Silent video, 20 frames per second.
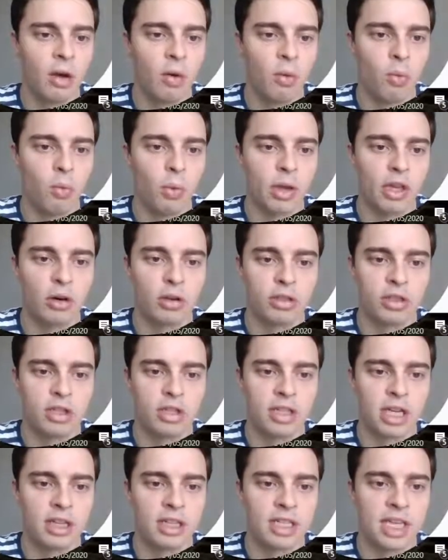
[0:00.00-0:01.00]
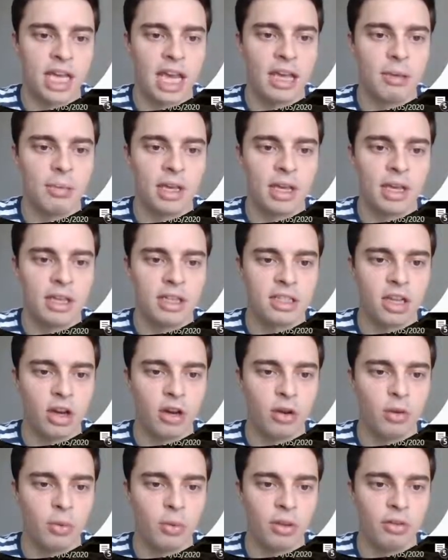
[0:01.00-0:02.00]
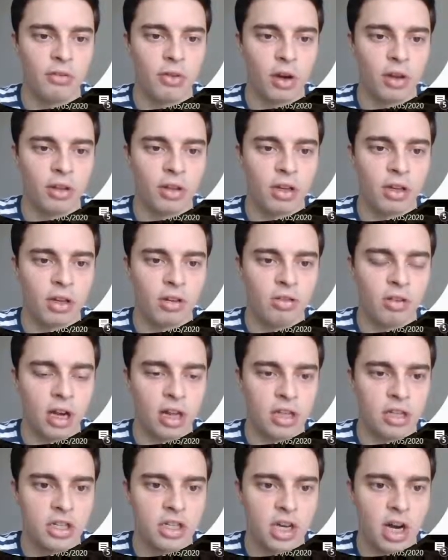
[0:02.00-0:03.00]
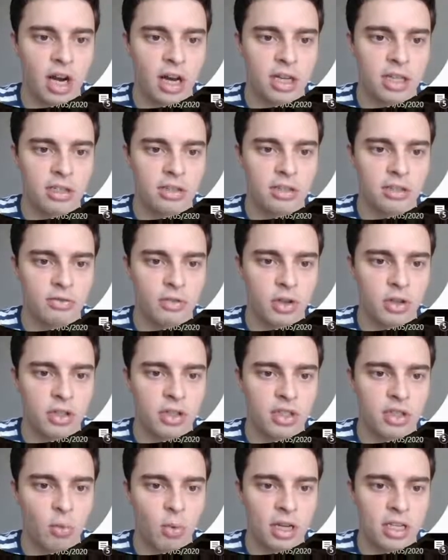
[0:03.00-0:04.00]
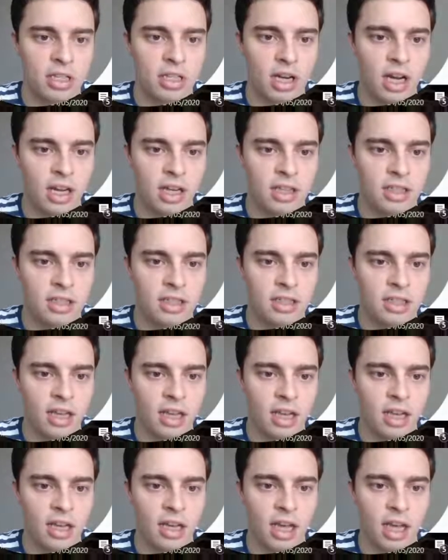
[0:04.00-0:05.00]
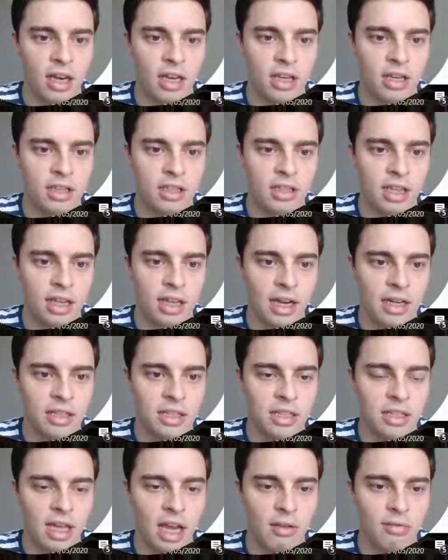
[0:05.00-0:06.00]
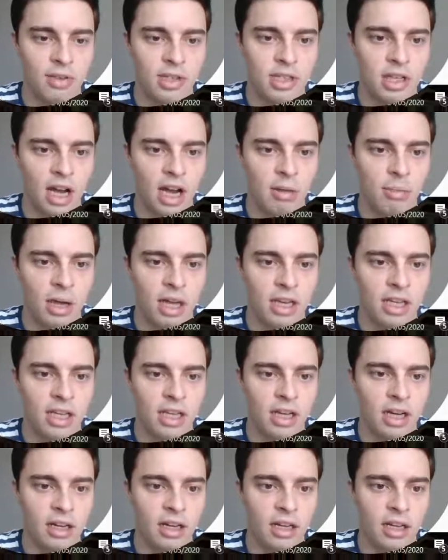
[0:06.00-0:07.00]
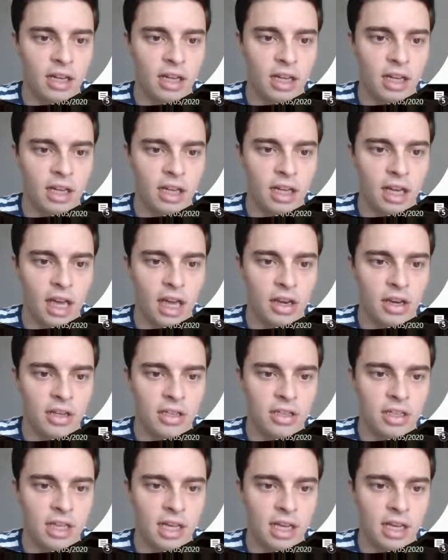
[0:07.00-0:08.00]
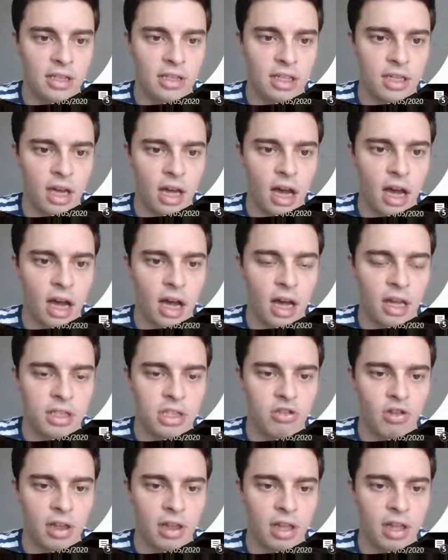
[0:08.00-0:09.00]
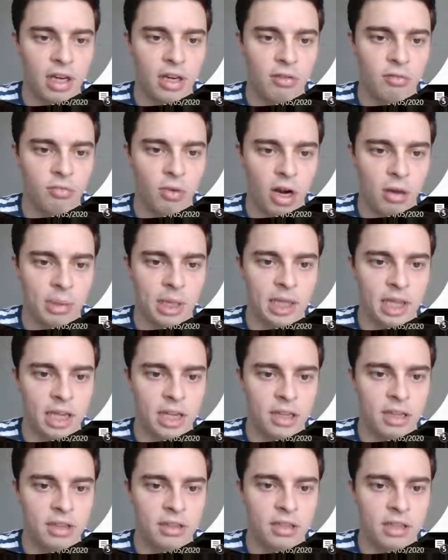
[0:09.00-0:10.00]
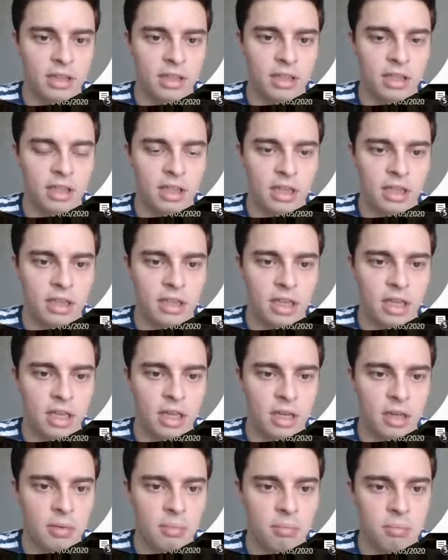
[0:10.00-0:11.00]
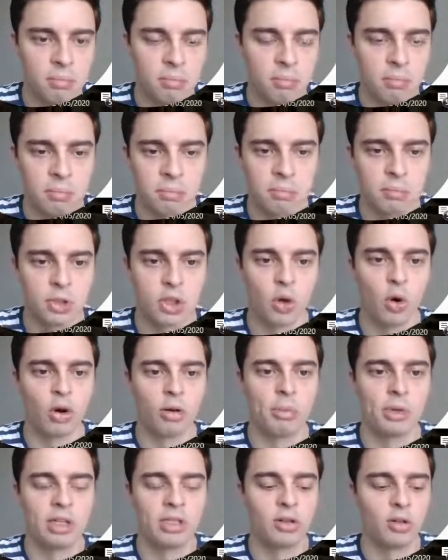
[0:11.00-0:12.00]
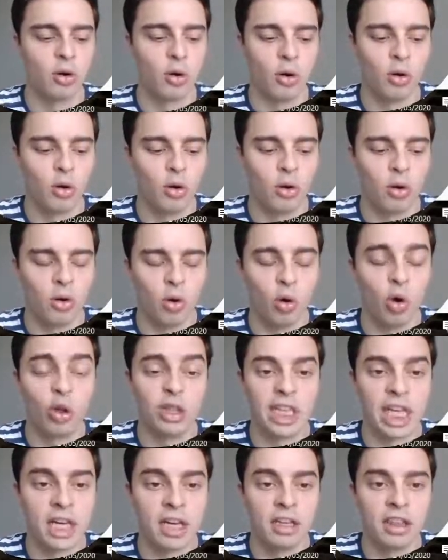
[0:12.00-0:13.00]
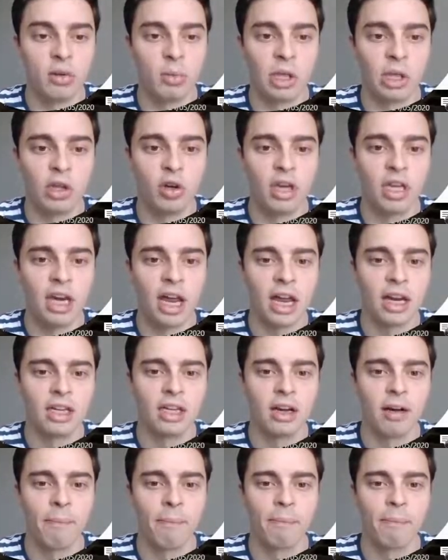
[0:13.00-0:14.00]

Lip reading: We can also see the team here, so you've got the Cronulla Sharks versus the West Tigers. See, that's the same for Sky Bet here, and you can see it's Australian Rugby League is the tournament or league that we're looking at here.